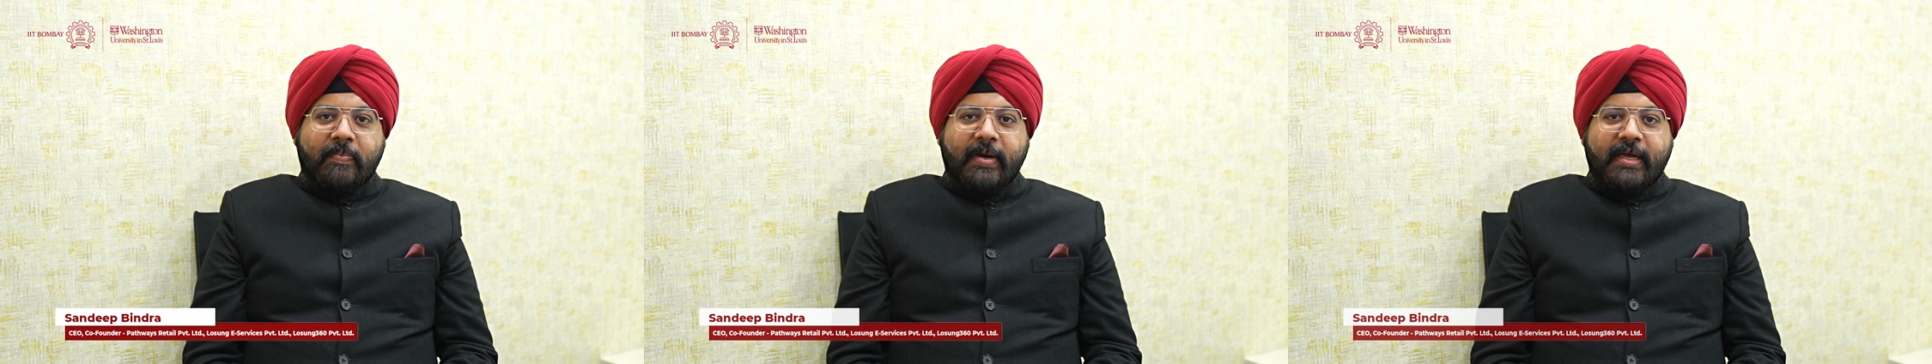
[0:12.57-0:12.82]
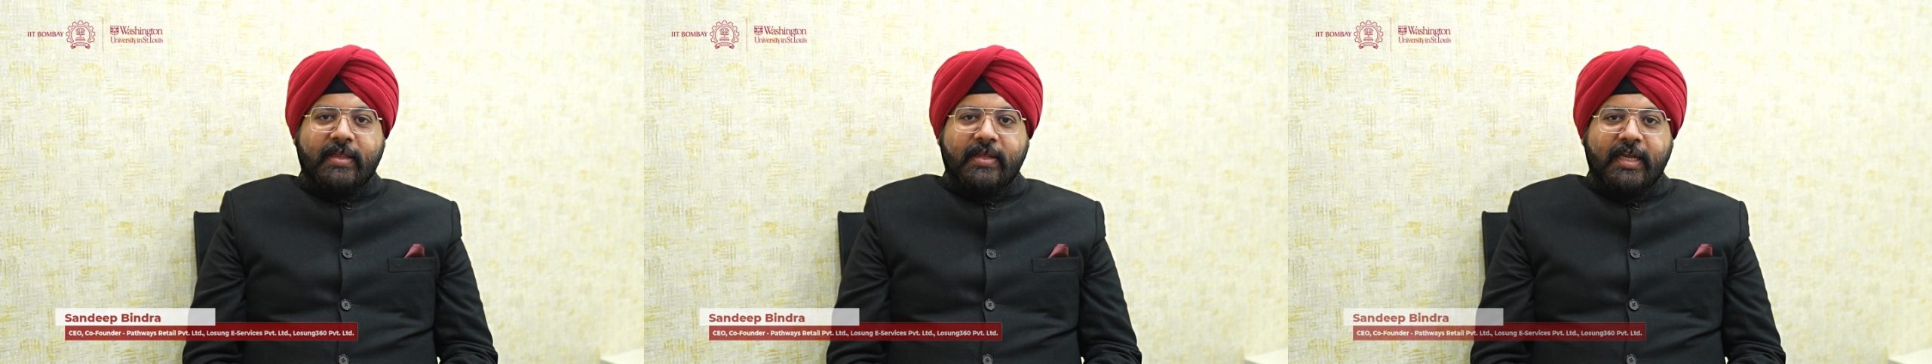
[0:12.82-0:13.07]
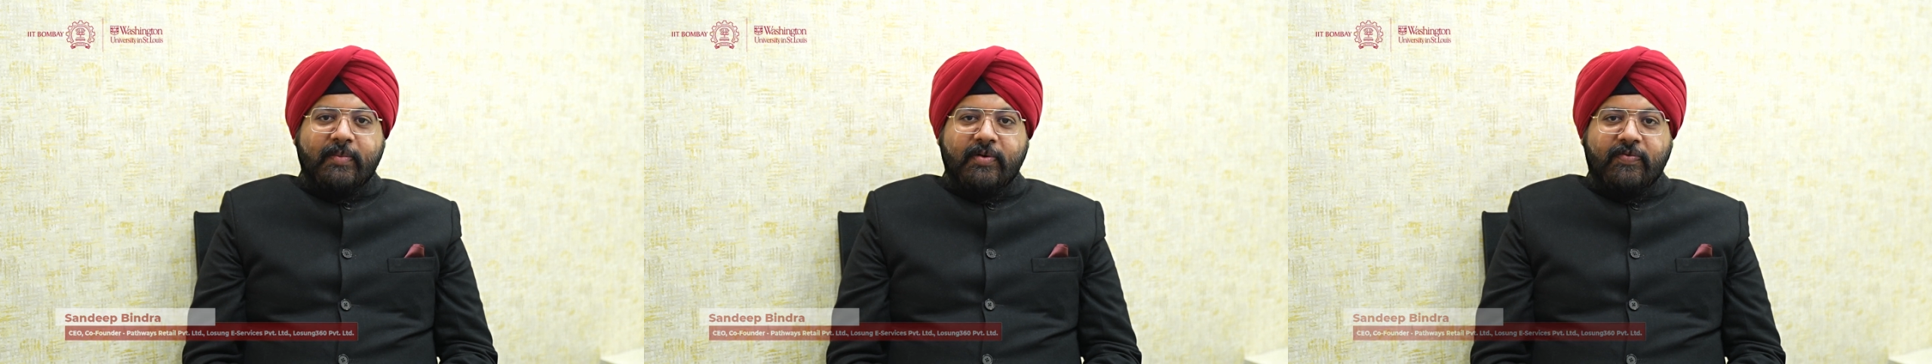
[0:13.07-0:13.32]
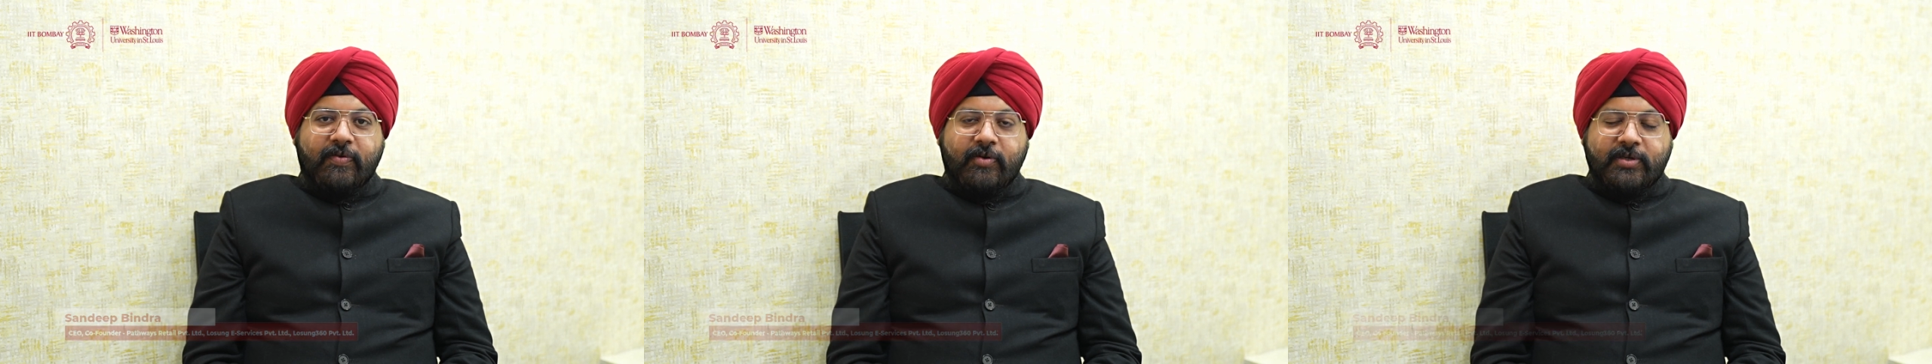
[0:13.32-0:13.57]
by the name
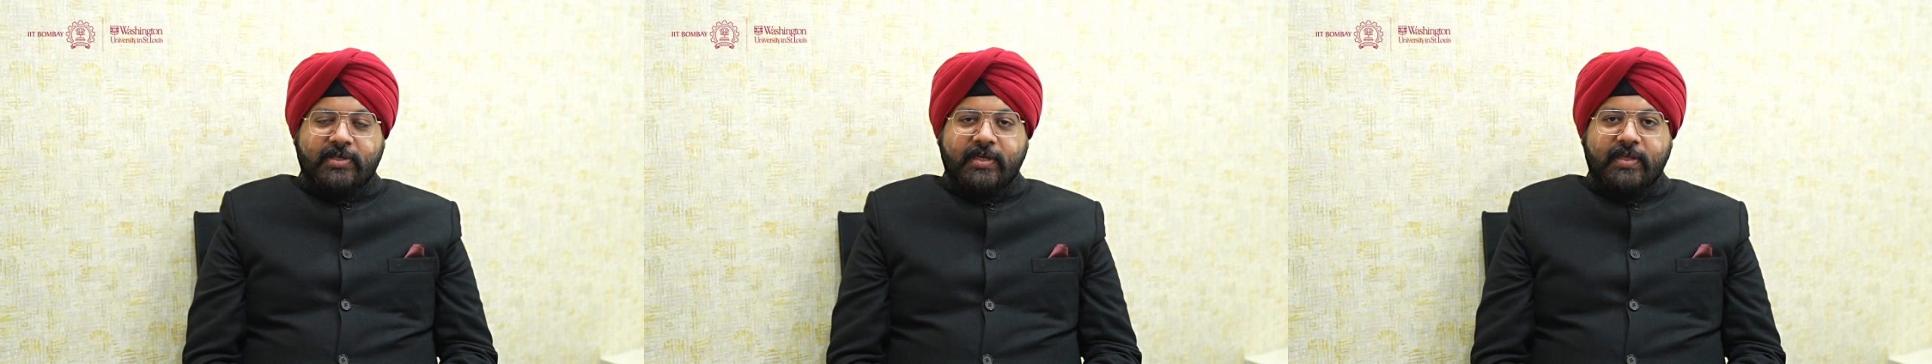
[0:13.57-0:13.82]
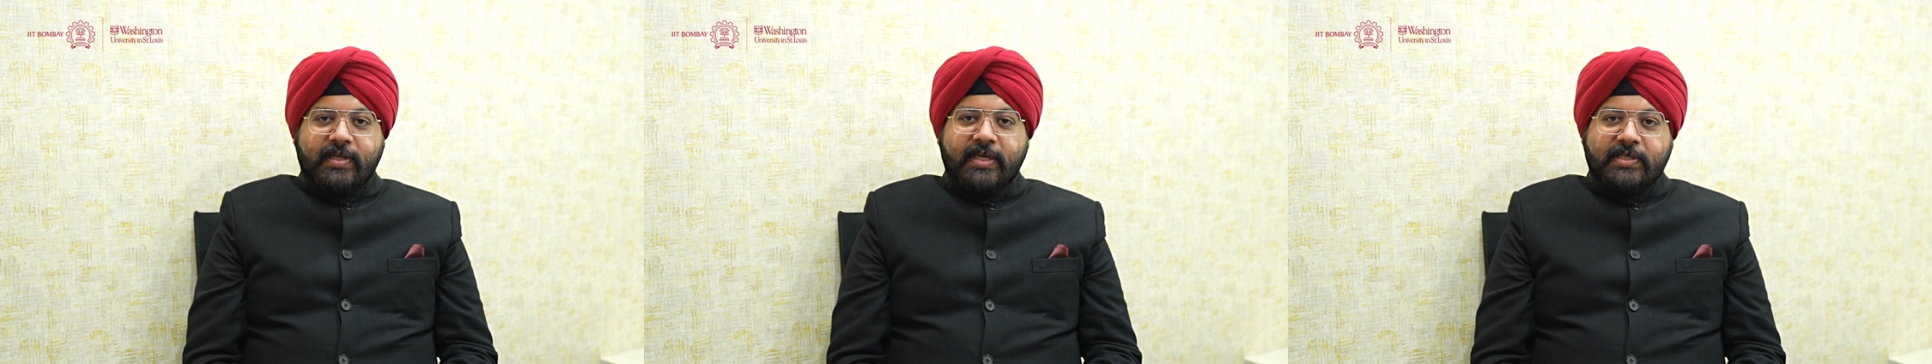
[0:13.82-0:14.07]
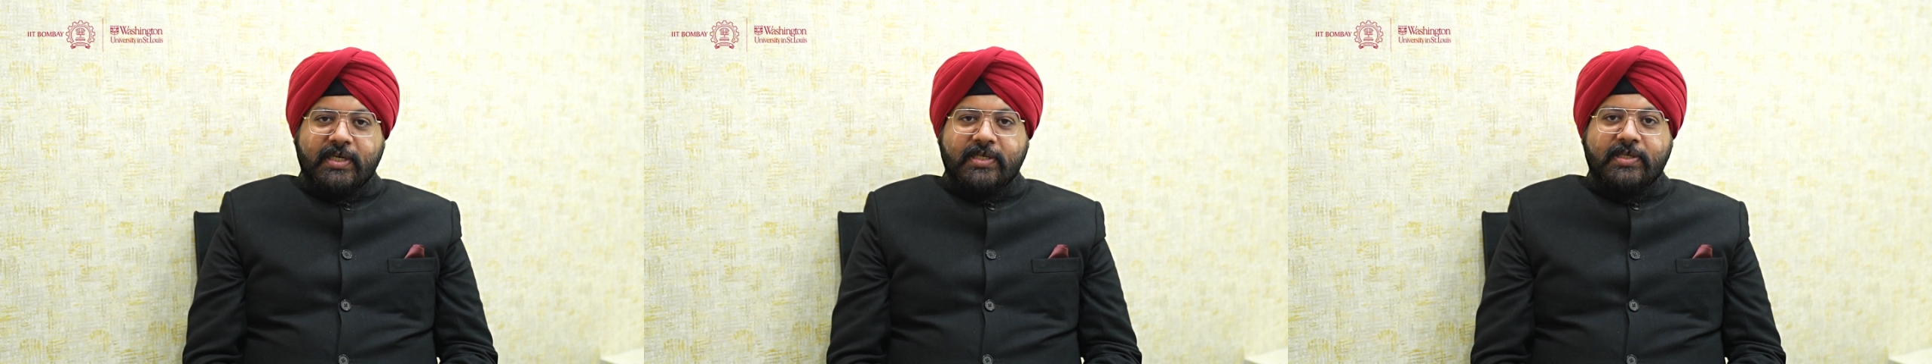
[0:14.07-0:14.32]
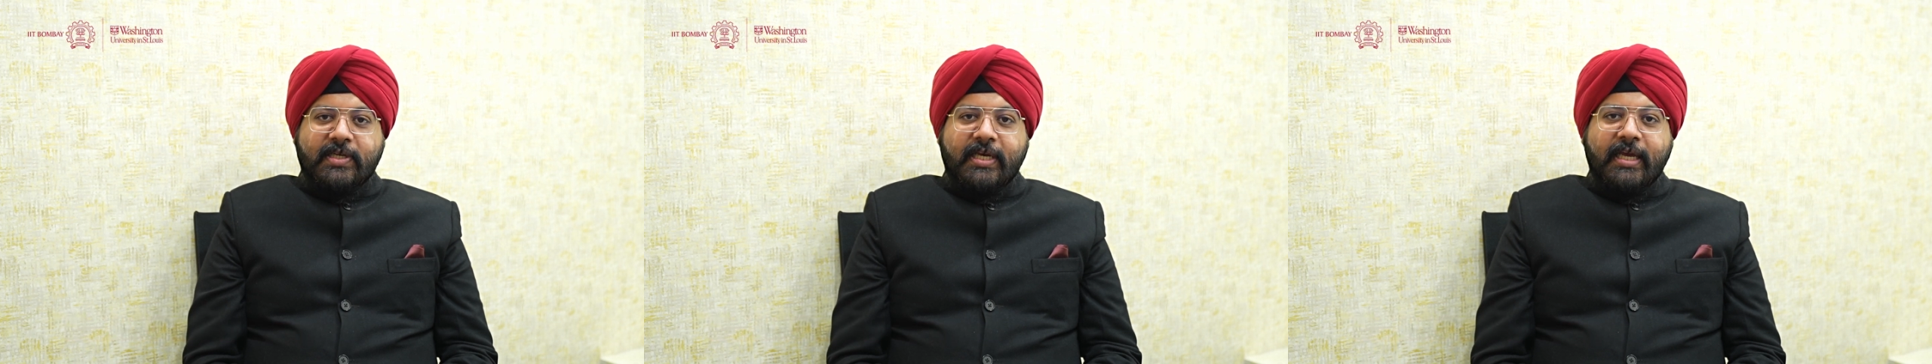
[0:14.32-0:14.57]
of Lawson
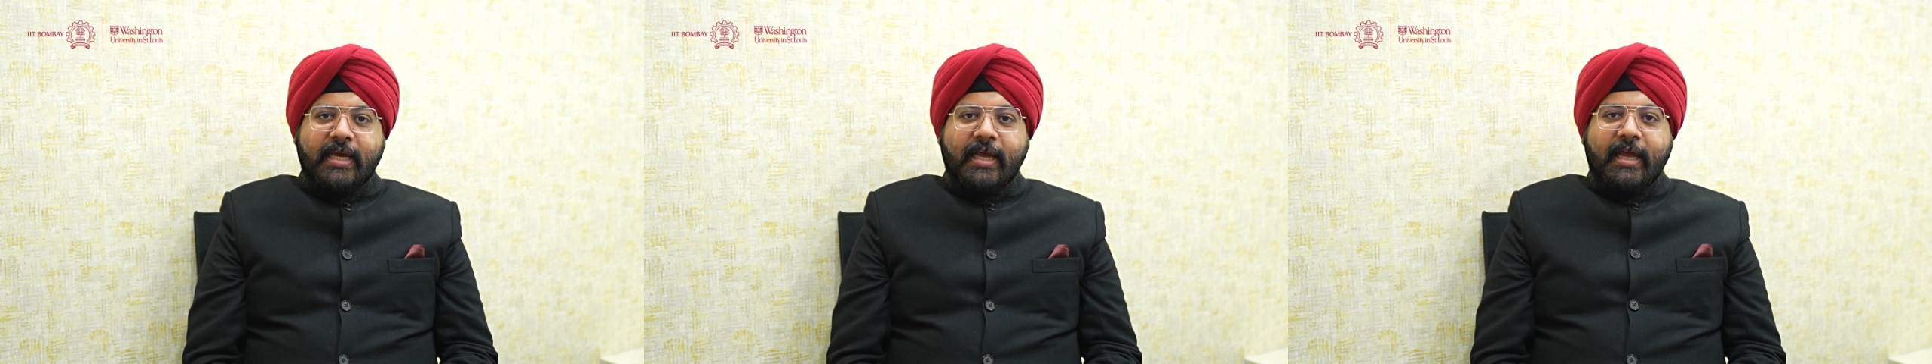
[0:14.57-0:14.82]
360,